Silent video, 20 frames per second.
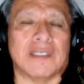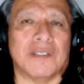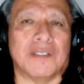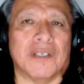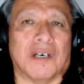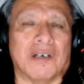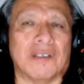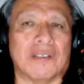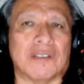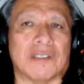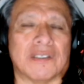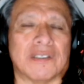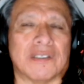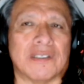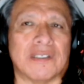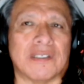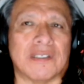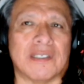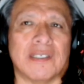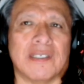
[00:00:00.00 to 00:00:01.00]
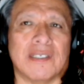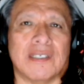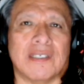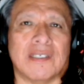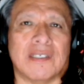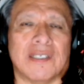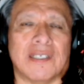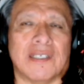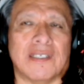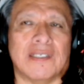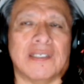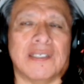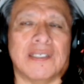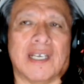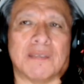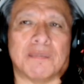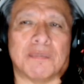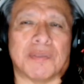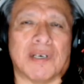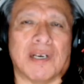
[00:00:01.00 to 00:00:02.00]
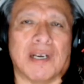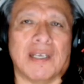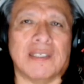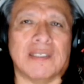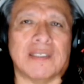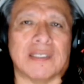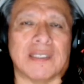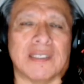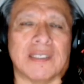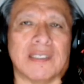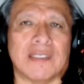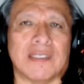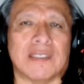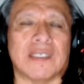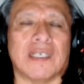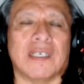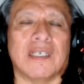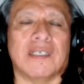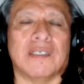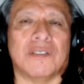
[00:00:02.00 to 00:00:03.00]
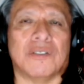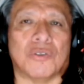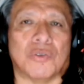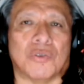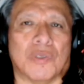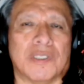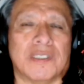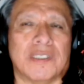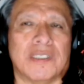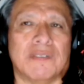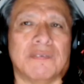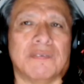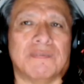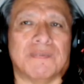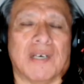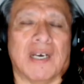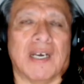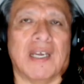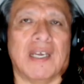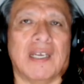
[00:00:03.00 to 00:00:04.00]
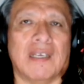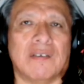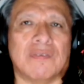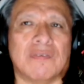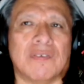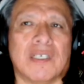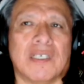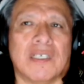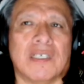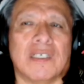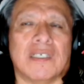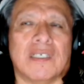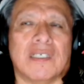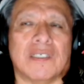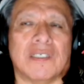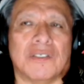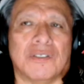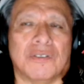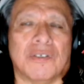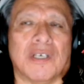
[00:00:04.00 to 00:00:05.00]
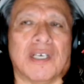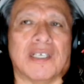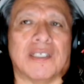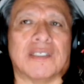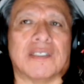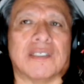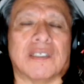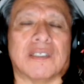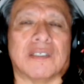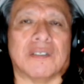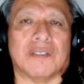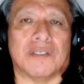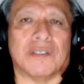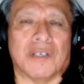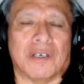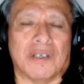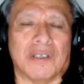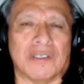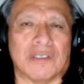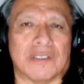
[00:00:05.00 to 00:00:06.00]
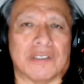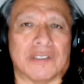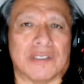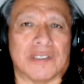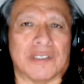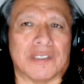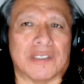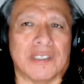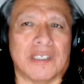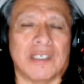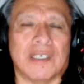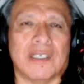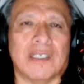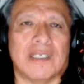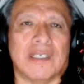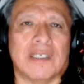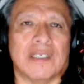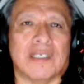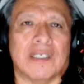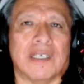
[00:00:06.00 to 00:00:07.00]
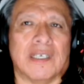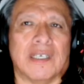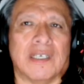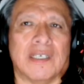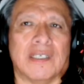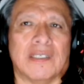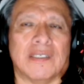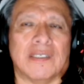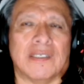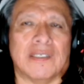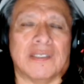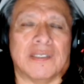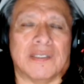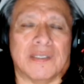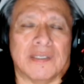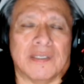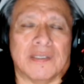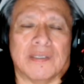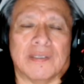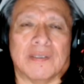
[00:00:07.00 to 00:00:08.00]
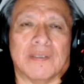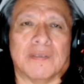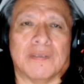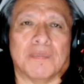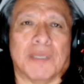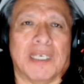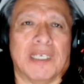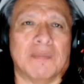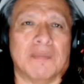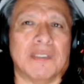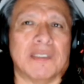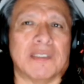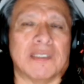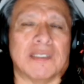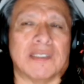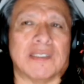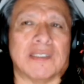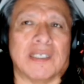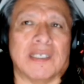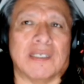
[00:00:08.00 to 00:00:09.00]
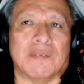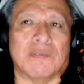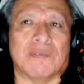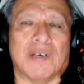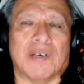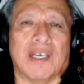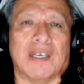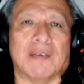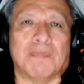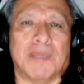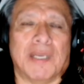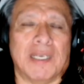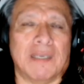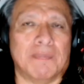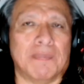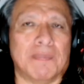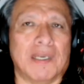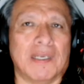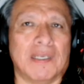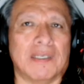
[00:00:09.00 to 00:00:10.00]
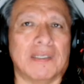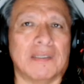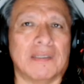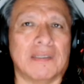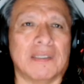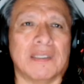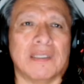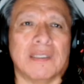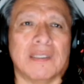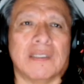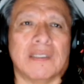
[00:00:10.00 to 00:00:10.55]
dollars, then that price is 25 US dollars. And payment is sent via PayPal